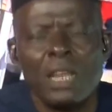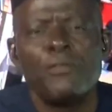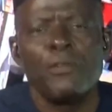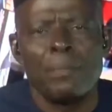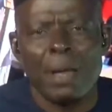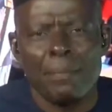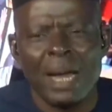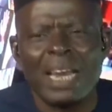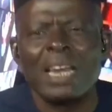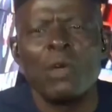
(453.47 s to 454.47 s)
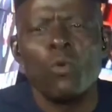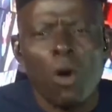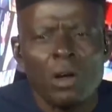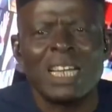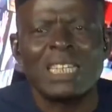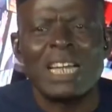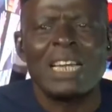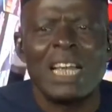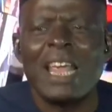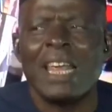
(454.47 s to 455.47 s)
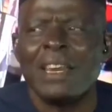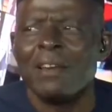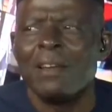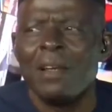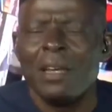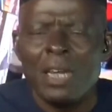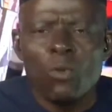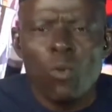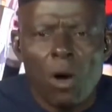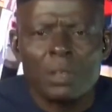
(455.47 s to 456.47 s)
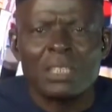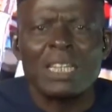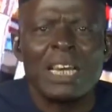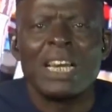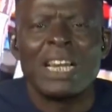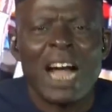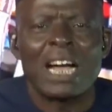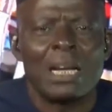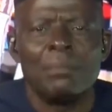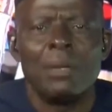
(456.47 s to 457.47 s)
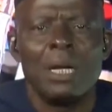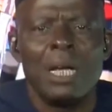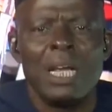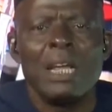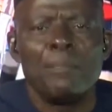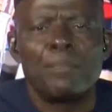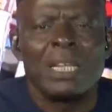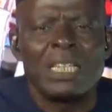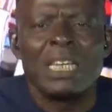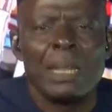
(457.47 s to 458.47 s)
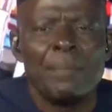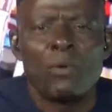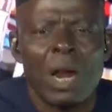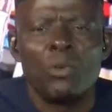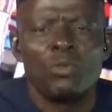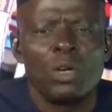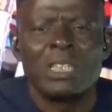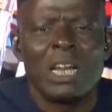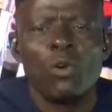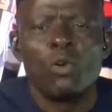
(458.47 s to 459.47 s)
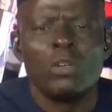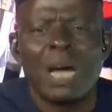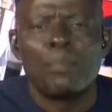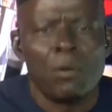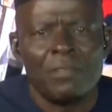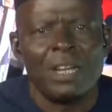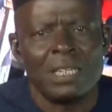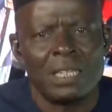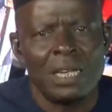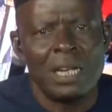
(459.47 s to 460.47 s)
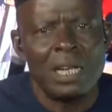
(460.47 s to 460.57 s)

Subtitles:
If you remember that the war started in Gakem in present-day Bekwara, which was then Ogoja province.